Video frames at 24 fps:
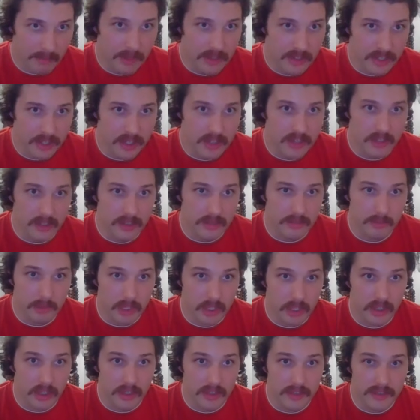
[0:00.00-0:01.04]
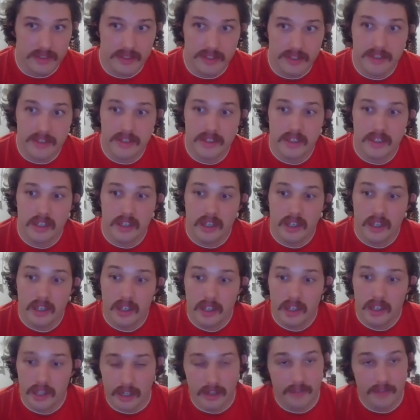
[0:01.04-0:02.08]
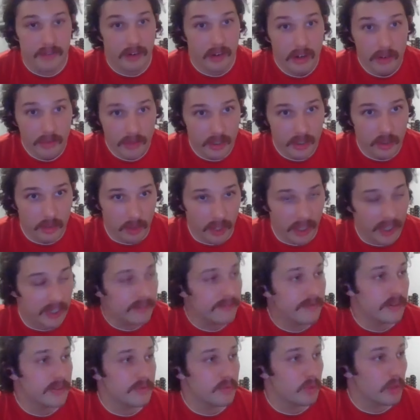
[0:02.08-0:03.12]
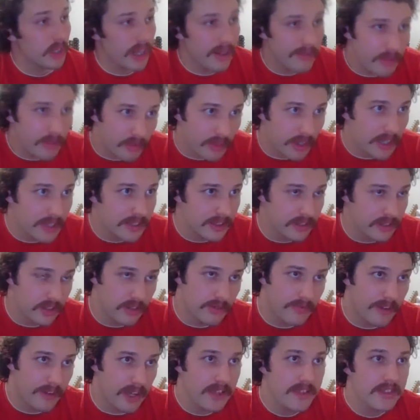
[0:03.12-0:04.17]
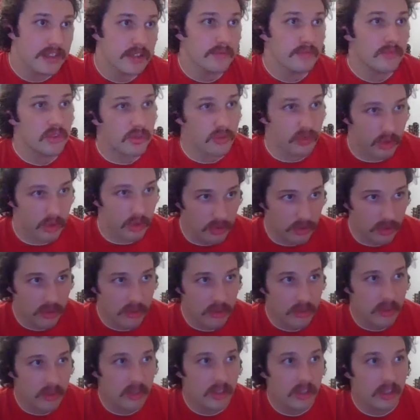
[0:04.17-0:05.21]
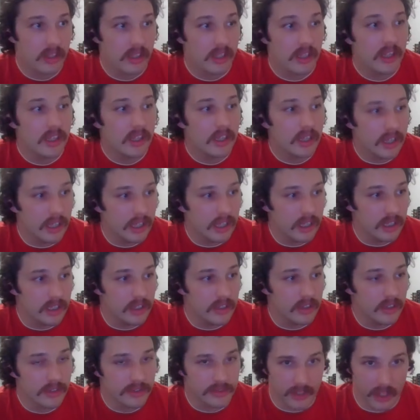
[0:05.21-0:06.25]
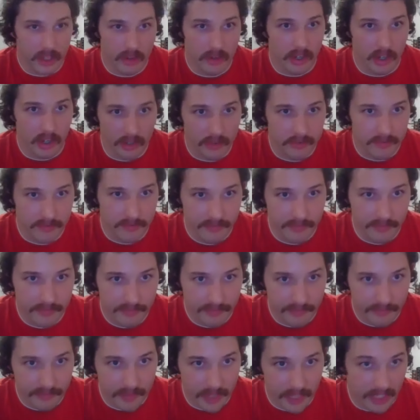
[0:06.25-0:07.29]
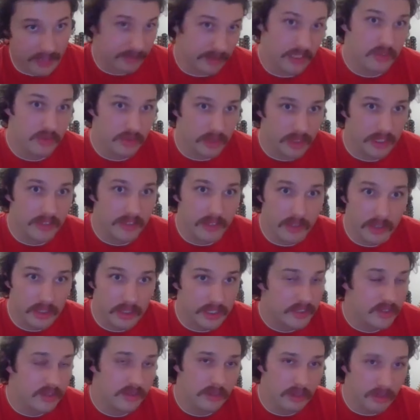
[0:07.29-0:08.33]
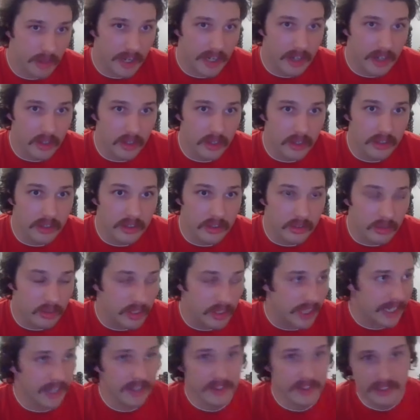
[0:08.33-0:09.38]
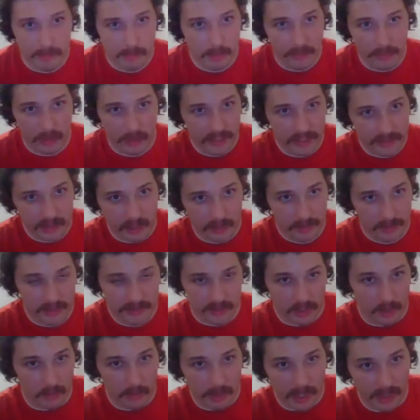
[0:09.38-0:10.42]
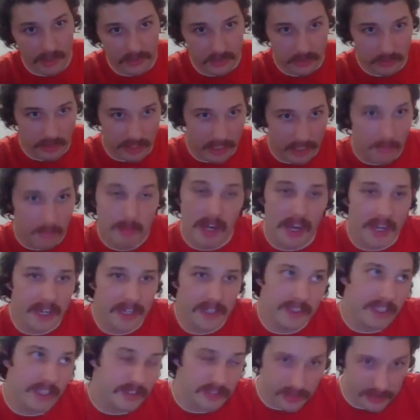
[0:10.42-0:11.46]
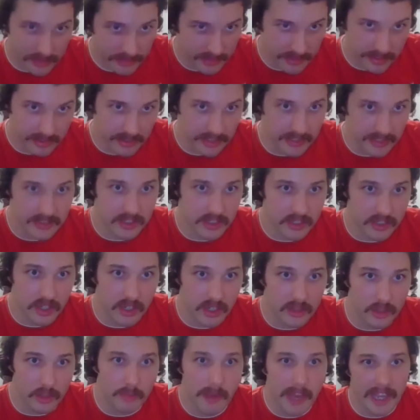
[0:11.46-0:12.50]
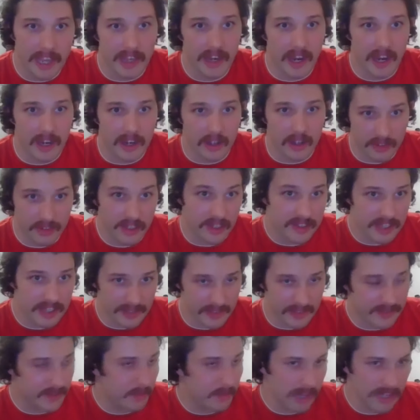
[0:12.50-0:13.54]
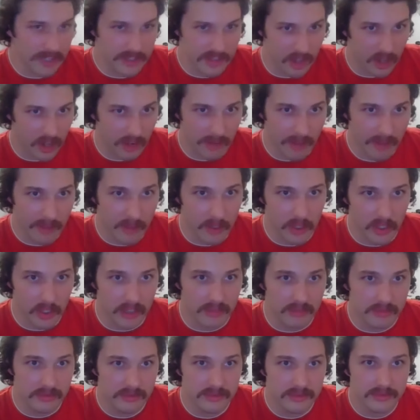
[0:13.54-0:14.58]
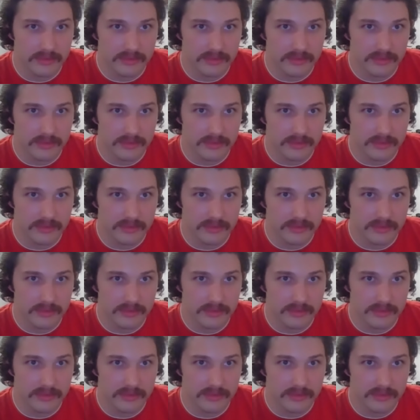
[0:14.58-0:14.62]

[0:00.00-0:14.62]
a musician, because in a very real way, for whatever reason, you found some truth in your stereo. Like literally, you listen to a record, or like I was saying before, I stopped what I was doing at a party, like just to listen to Don't Look Back in Anger, because I was like, this is the best song I've ever heard.